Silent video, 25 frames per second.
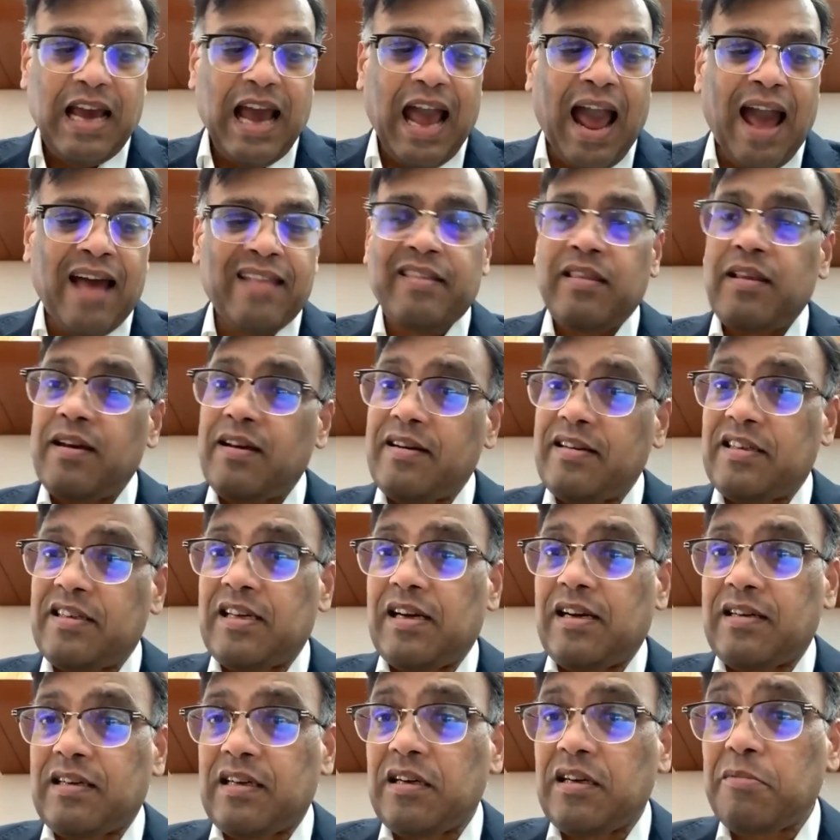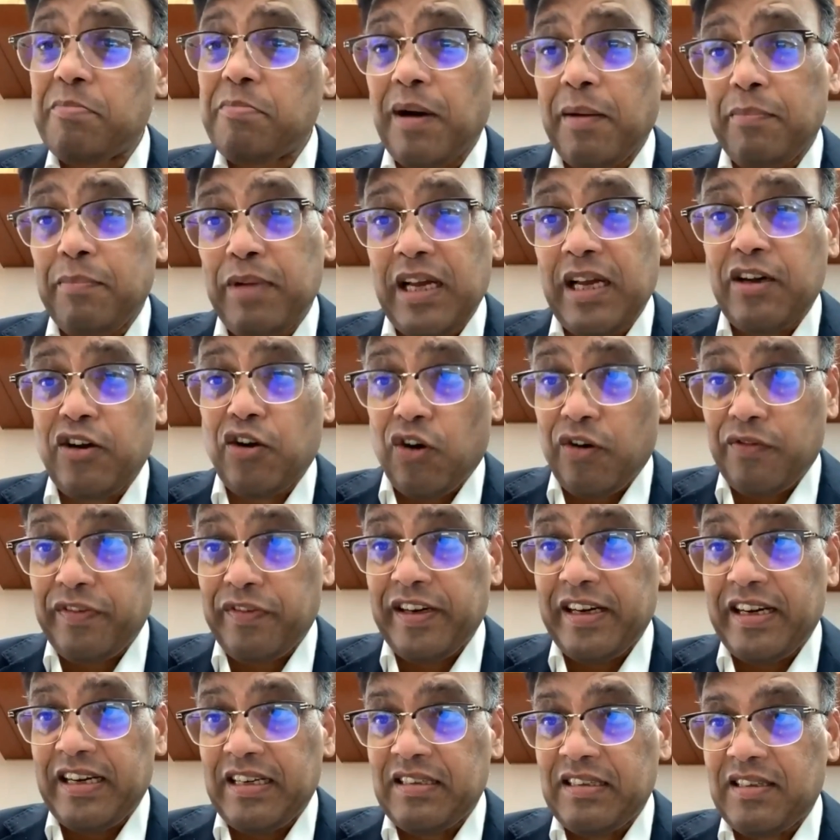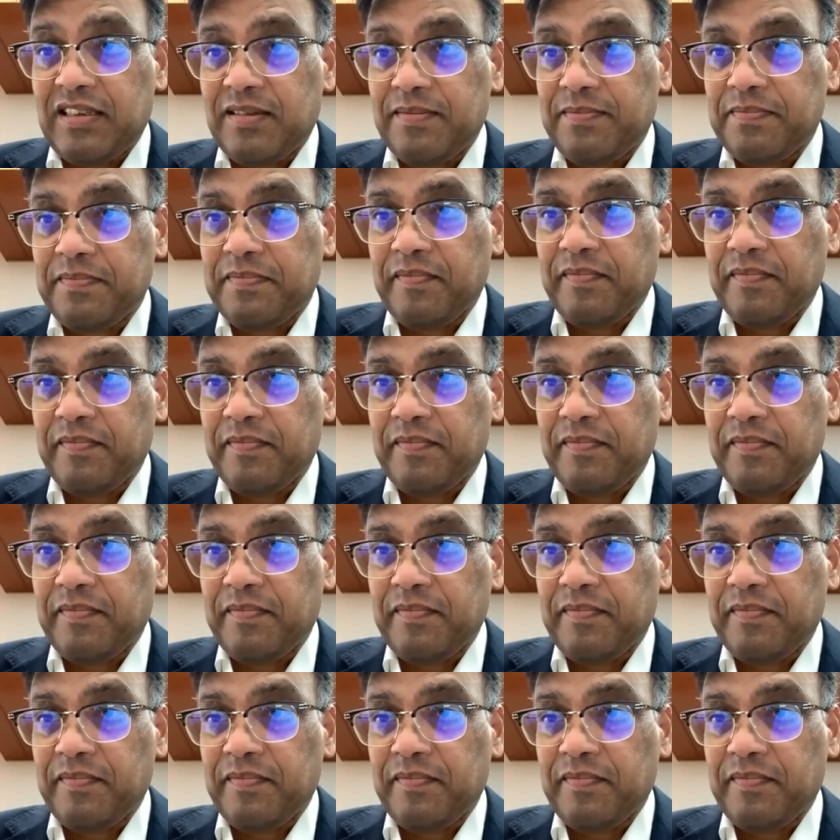and the resultant public confidence.